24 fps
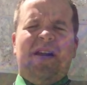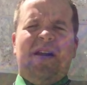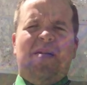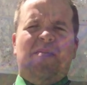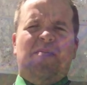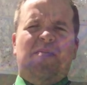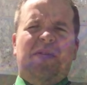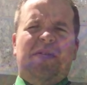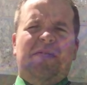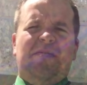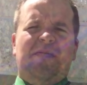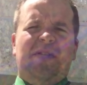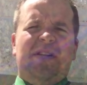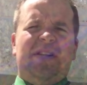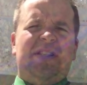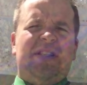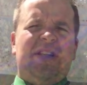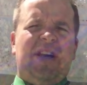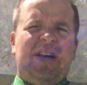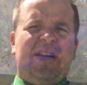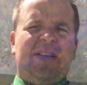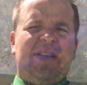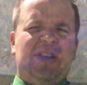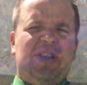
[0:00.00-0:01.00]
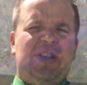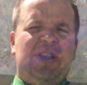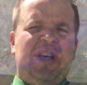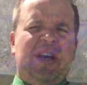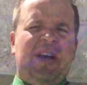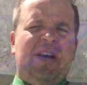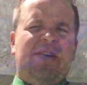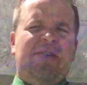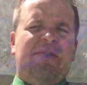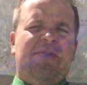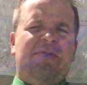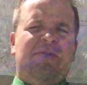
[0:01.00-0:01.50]
we restock the
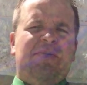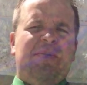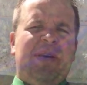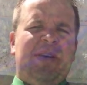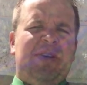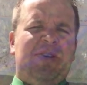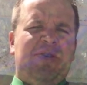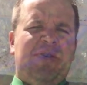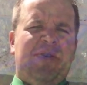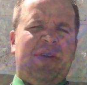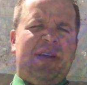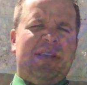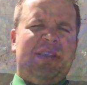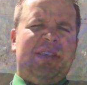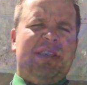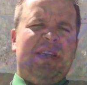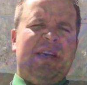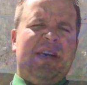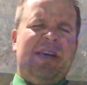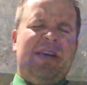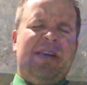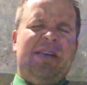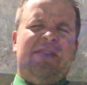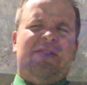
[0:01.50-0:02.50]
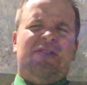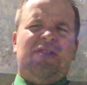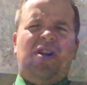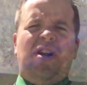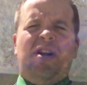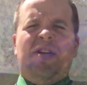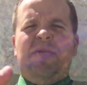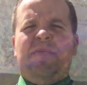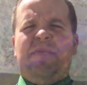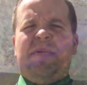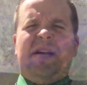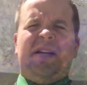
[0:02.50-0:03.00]
shelves, make sure that's done. So
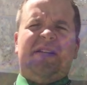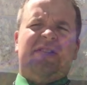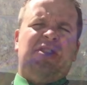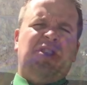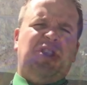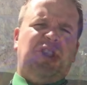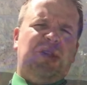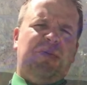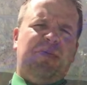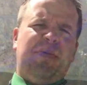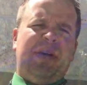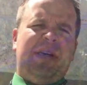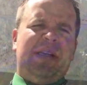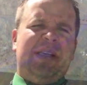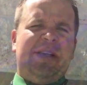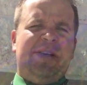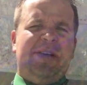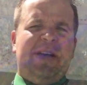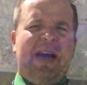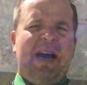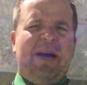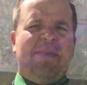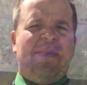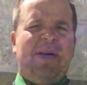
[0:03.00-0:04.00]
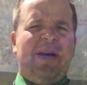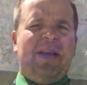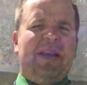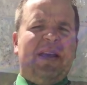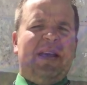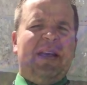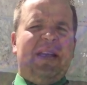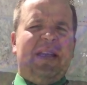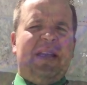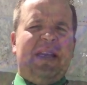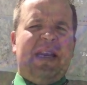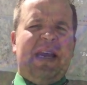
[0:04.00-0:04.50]
all the boxes should be cleared out by the
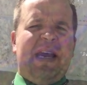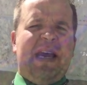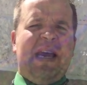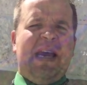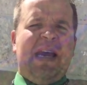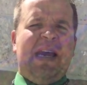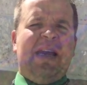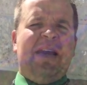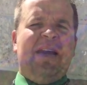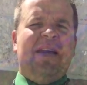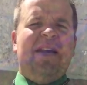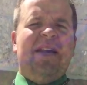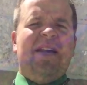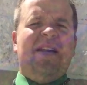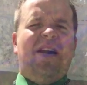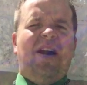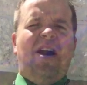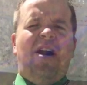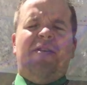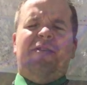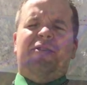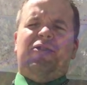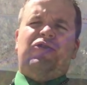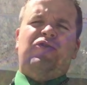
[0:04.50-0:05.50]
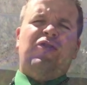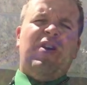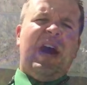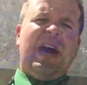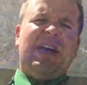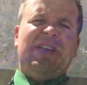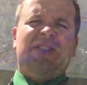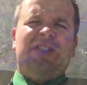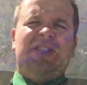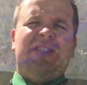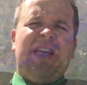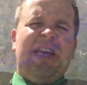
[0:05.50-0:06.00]
end of the day. All the
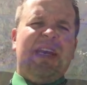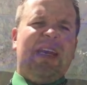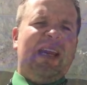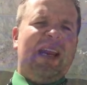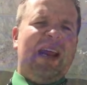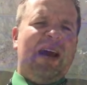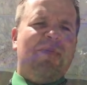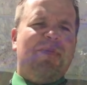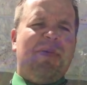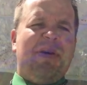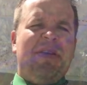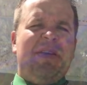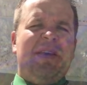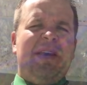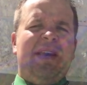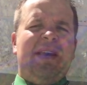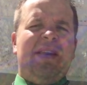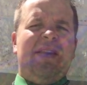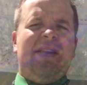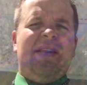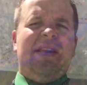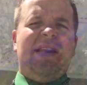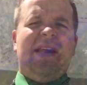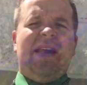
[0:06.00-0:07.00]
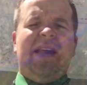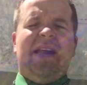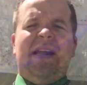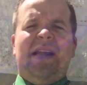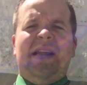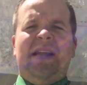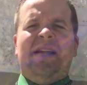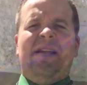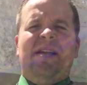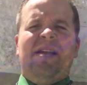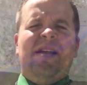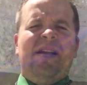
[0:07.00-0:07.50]
trash is taken out by the end of the
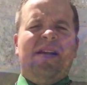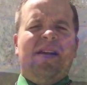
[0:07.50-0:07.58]
day.